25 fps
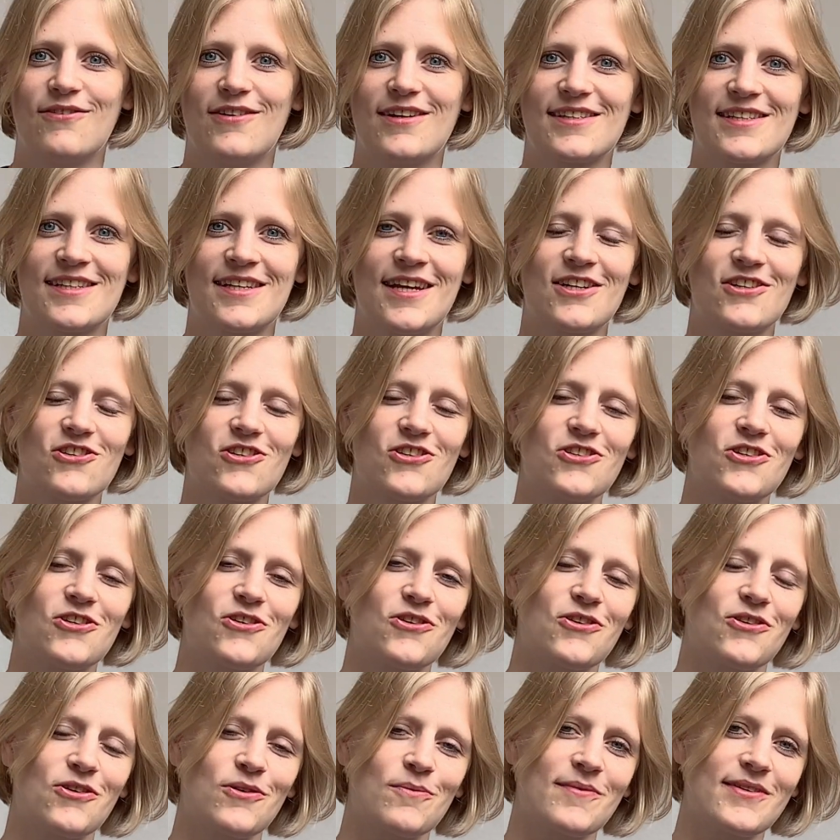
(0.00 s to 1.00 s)
Residential
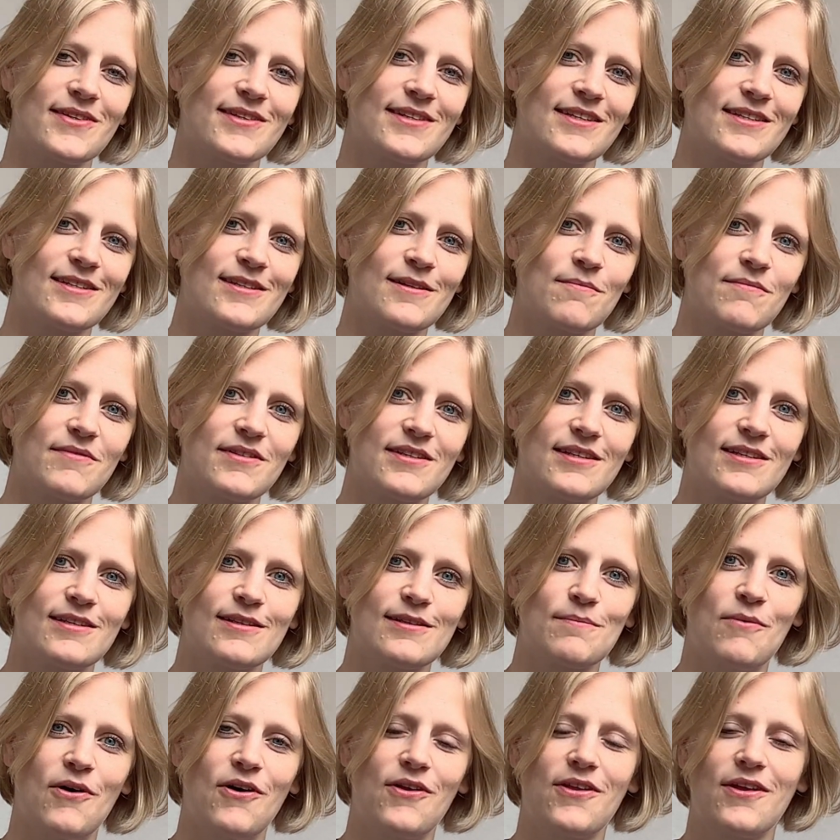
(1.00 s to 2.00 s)
geothermal systems
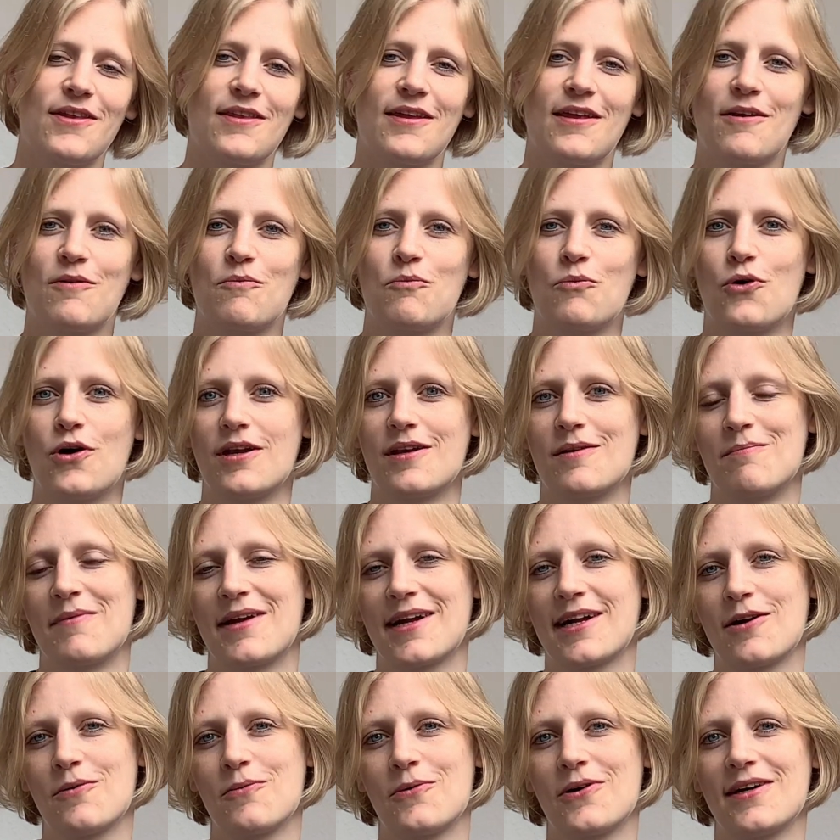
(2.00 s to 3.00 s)
smaller than 1
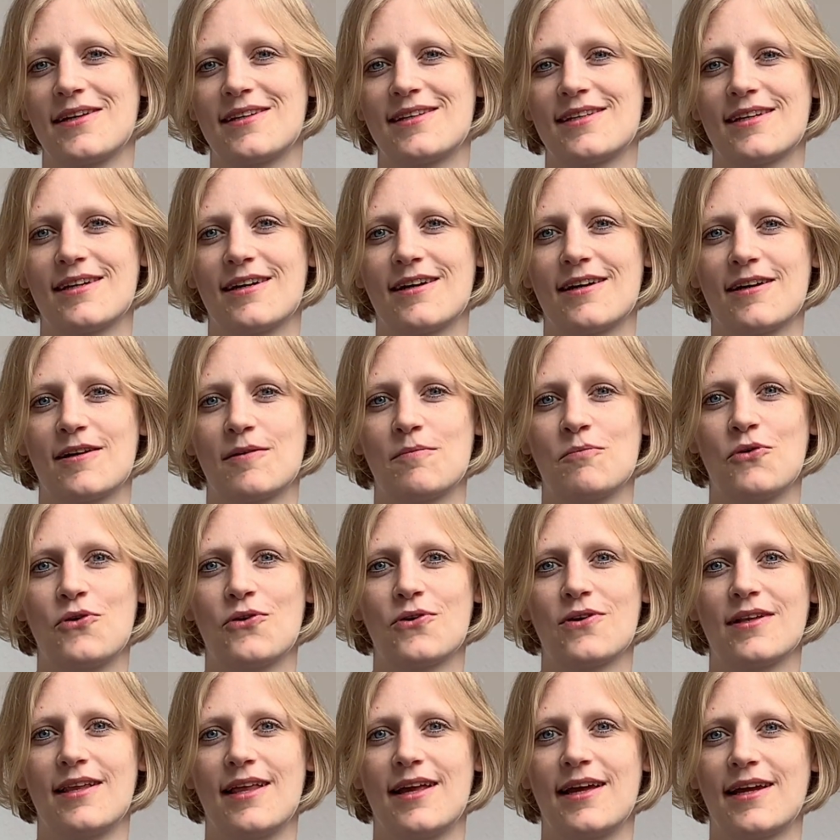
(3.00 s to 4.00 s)
megawatt are
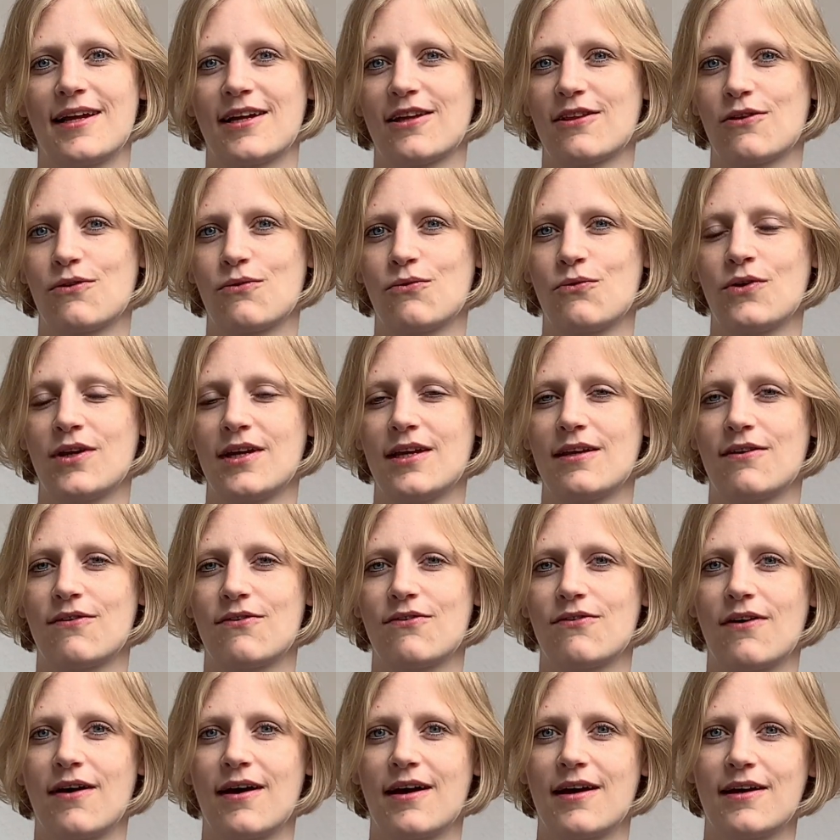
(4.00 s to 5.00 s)
more like $3 to
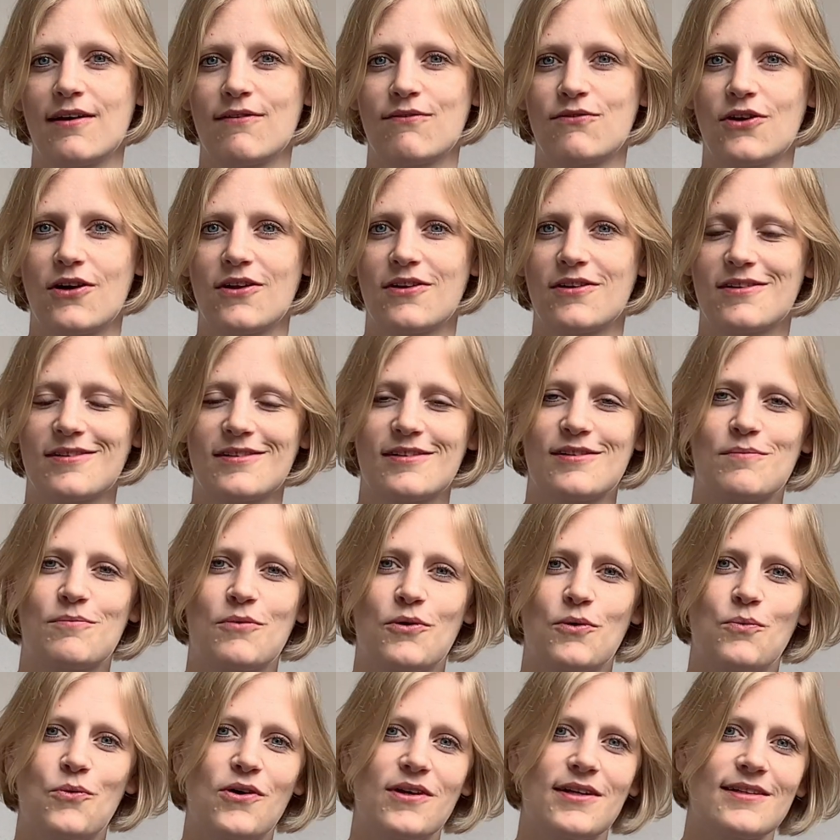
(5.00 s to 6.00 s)
$5
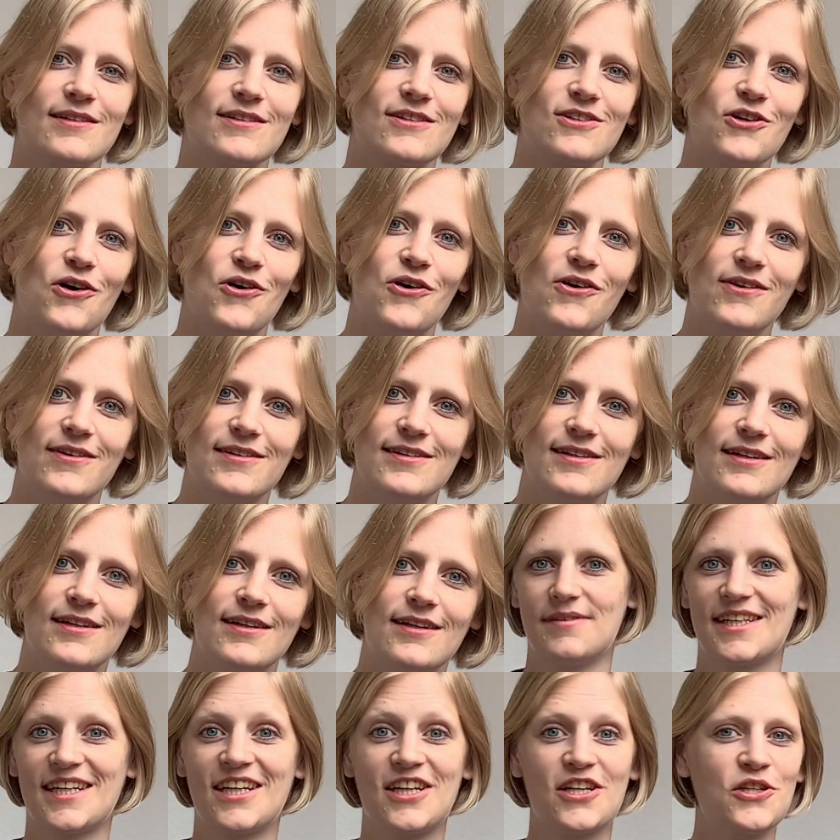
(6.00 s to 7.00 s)
per watt installed.
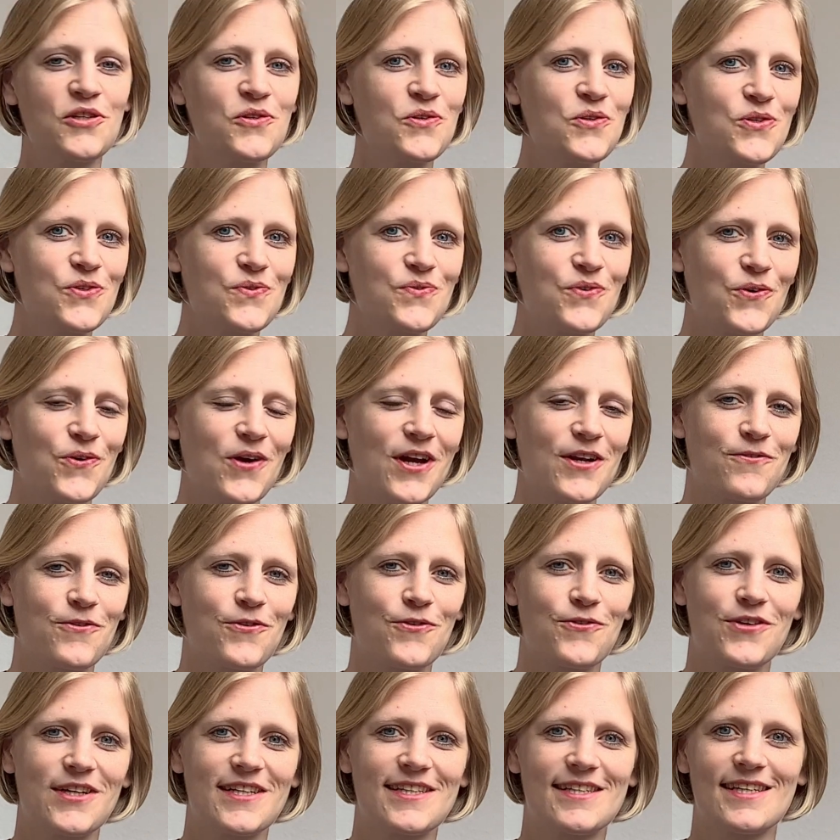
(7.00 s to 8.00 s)
The good news for
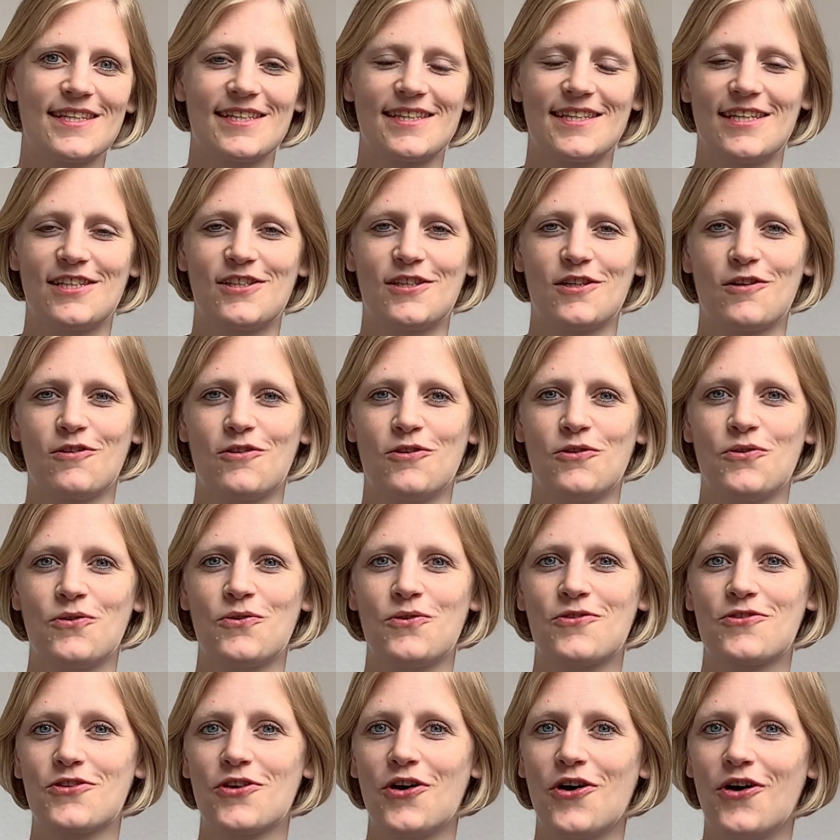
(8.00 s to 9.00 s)
retrofits is that you can
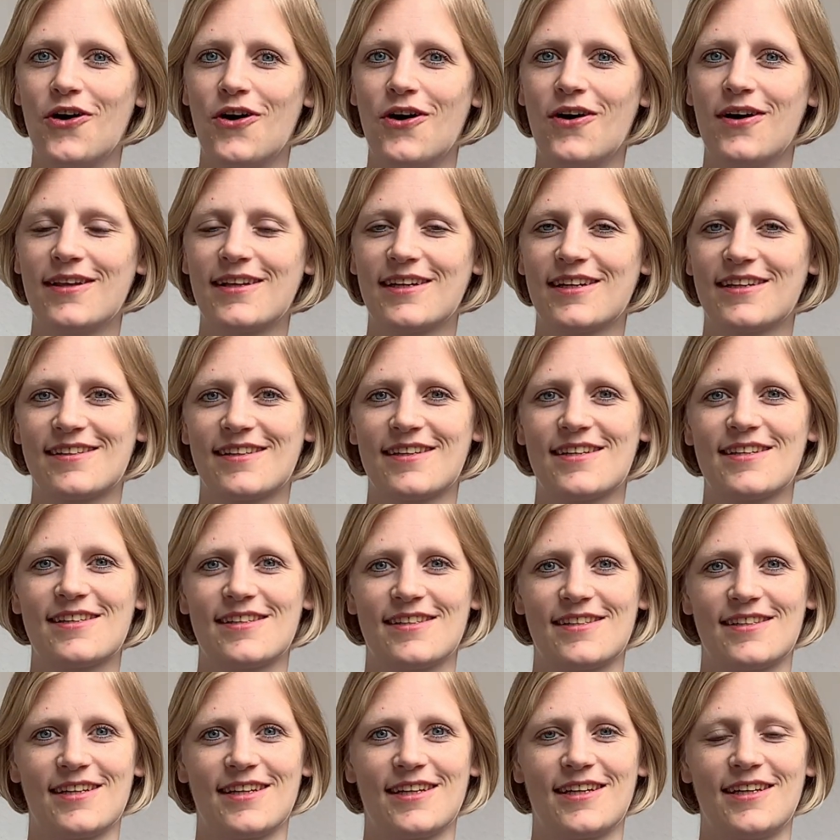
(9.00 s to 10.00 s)
use all
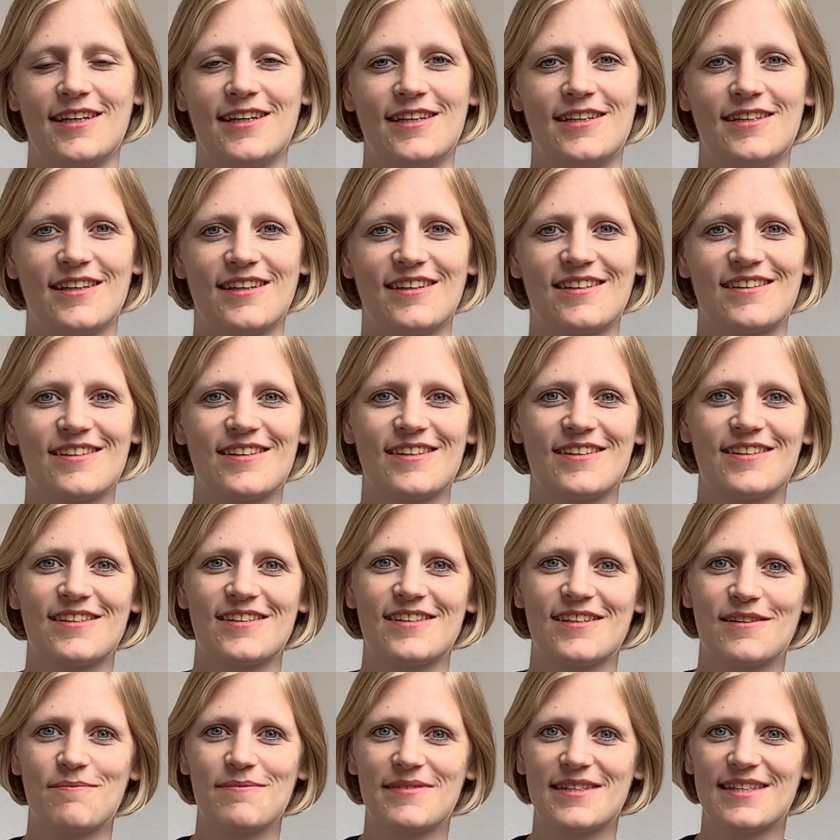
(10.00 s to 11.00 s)
existing heating
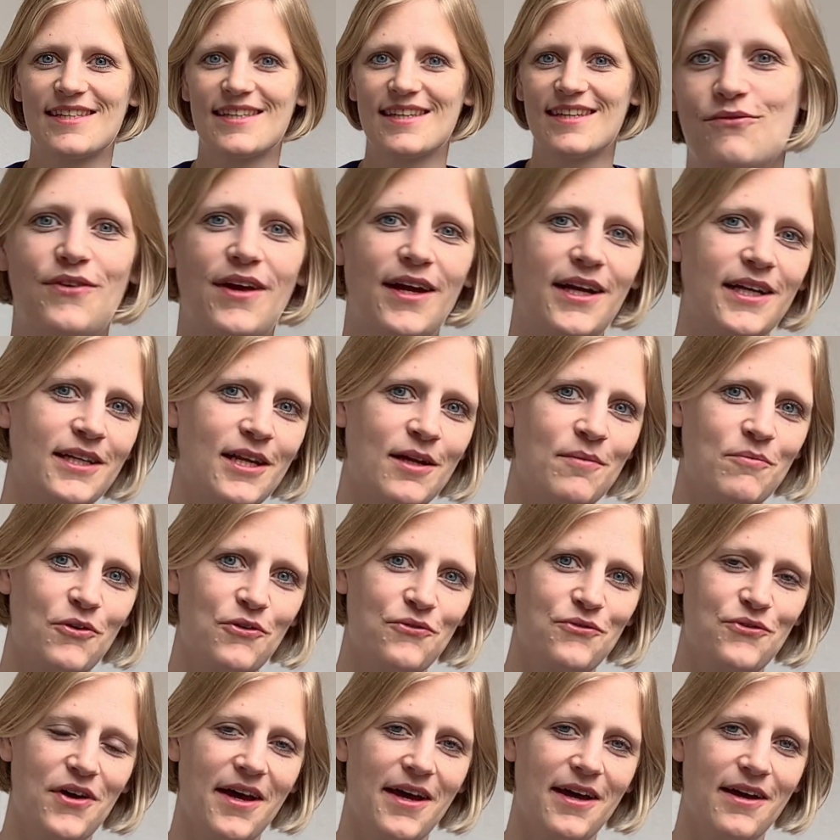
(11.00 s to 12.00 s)
systems. Fact number
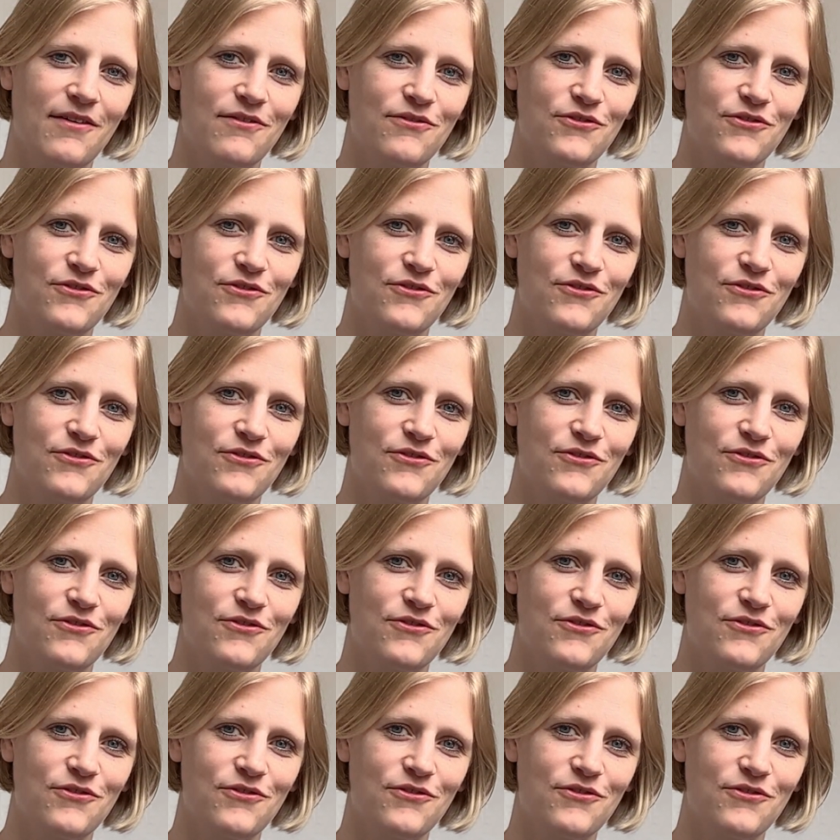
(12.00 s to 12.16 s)
five